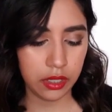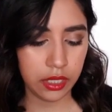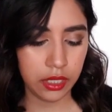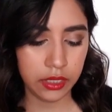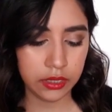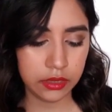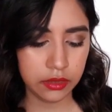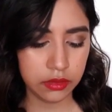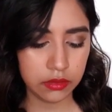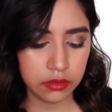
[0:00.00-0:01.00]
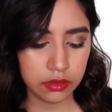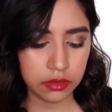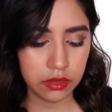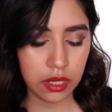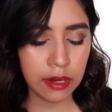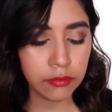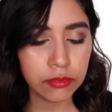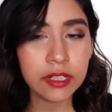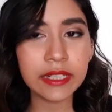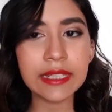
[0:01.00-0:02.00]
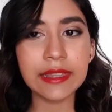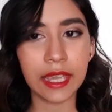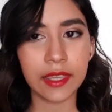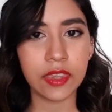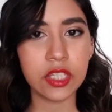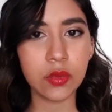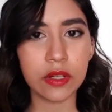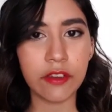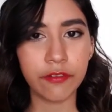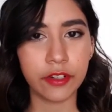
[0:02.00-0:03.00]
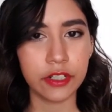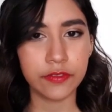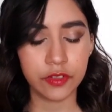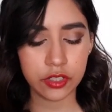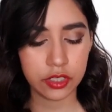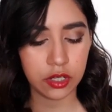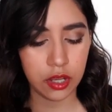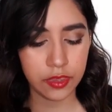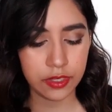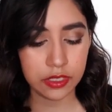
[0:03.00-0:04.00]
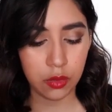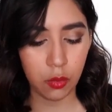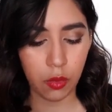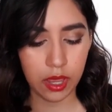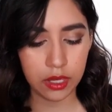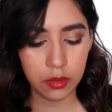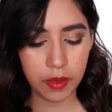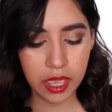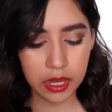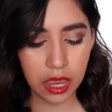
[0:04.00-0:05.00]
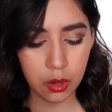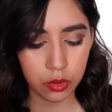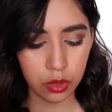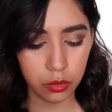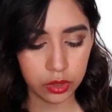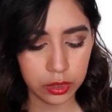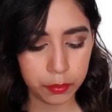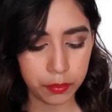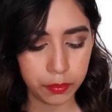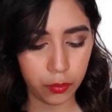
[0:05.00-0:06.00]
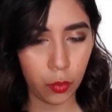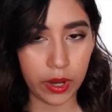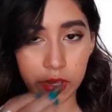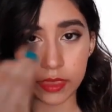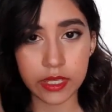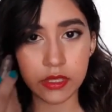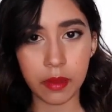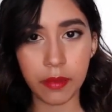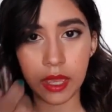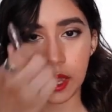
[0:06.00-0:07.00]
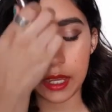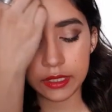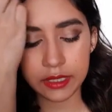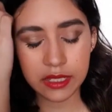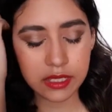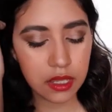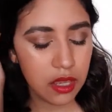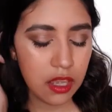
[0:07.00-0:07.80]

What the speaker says: And I really liked this when I first got this a while back. I would only wear this on my eyelids.